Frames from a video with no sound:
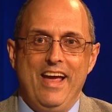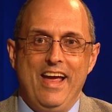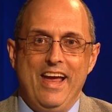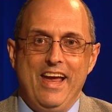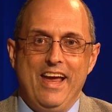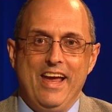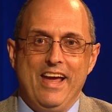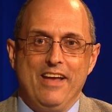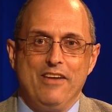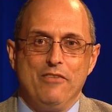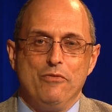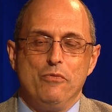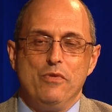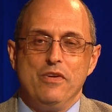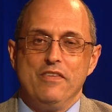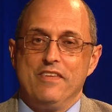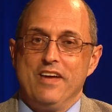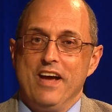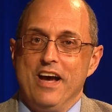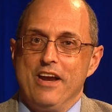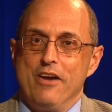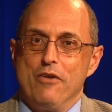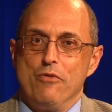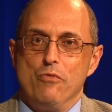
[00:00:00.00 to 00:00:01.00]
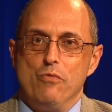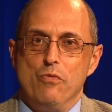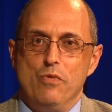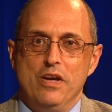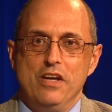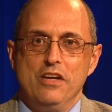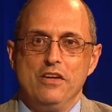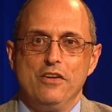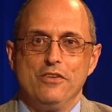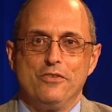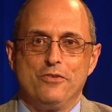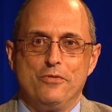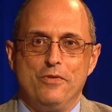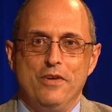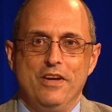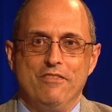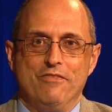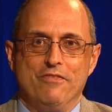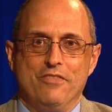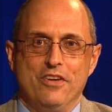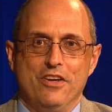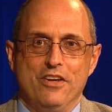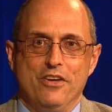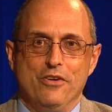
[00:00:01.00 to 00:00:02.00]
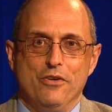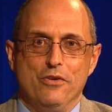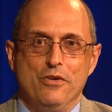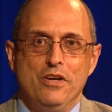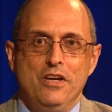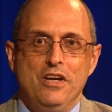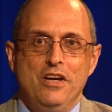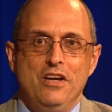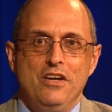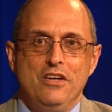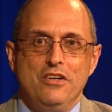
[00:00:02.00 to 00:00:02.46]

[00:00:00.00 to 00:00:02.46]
And we've got a real treat for you.